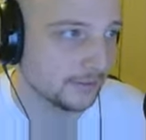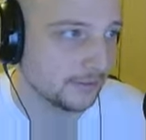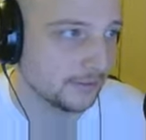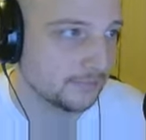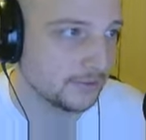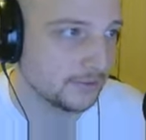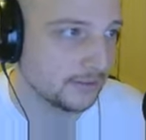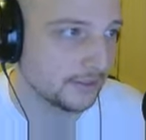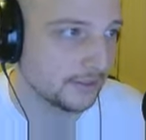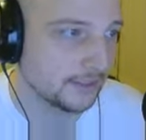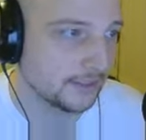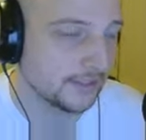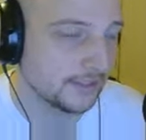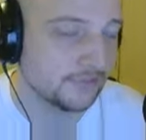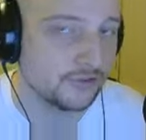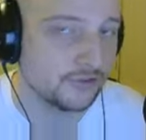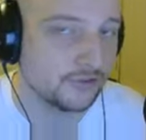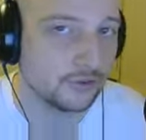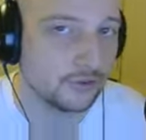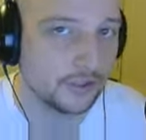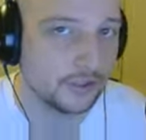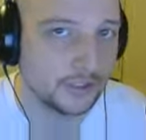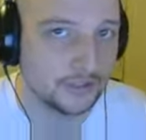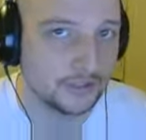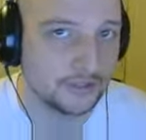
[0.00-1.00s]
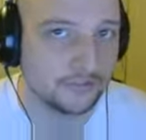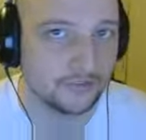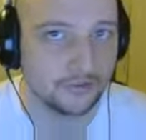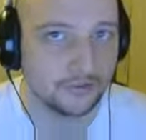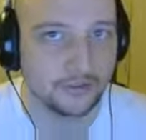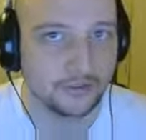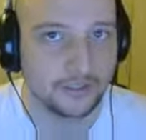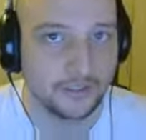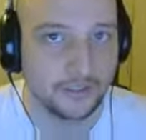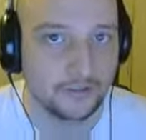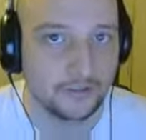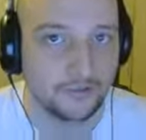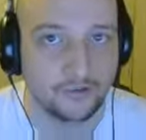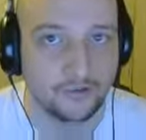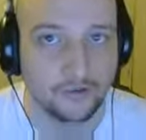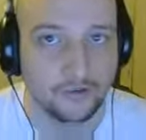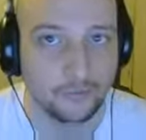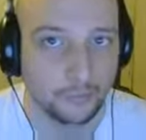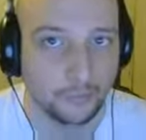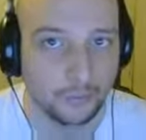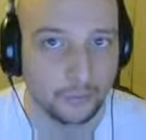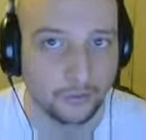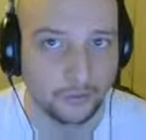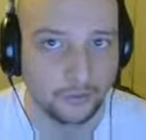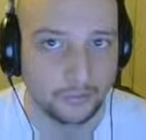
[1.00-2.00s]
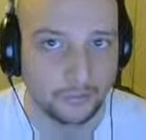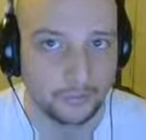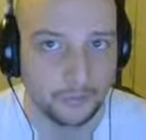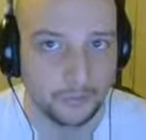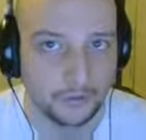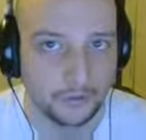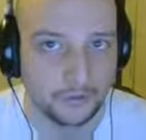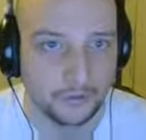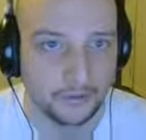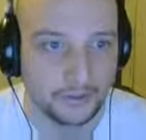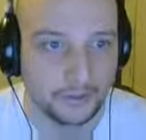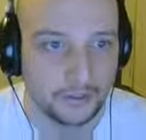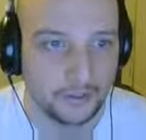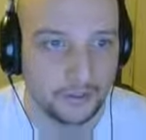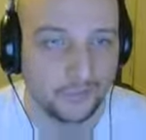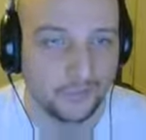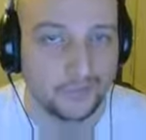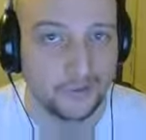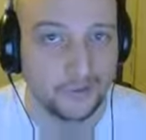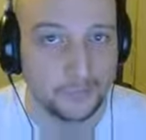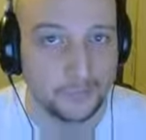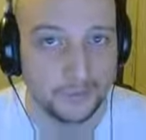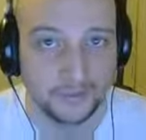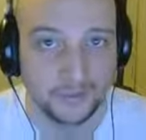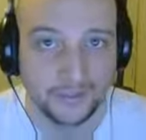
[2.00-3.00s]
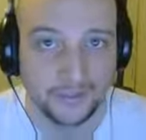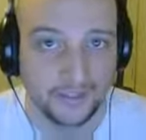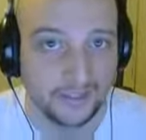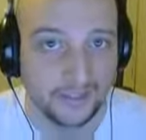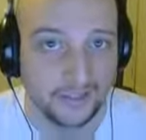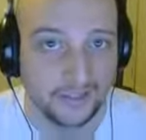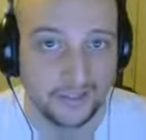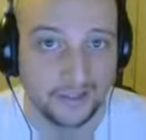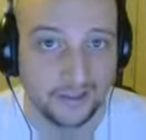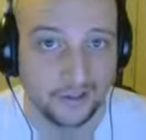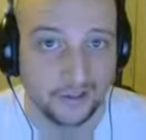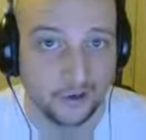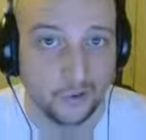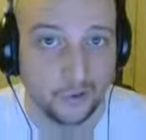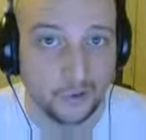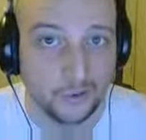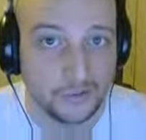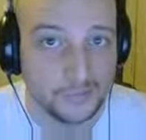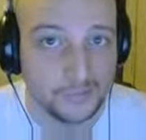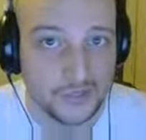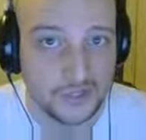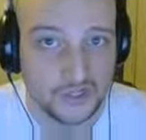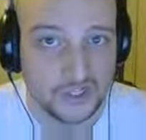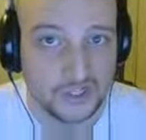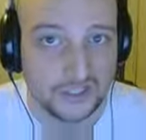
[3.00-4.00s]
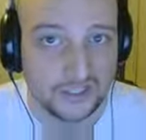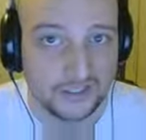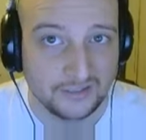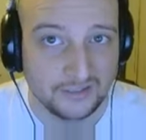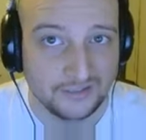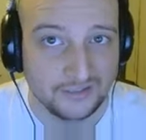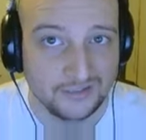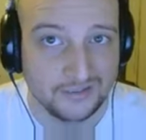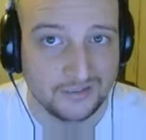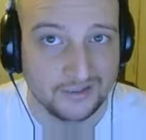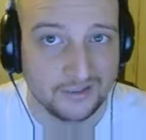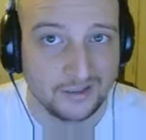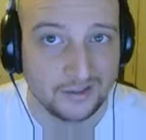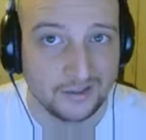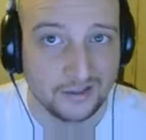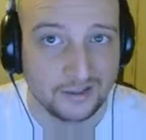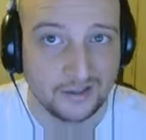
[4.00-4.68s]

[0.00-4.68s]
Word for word: I mean, like, if you're looking for like a single board computer and you want to build like a Kodi machine,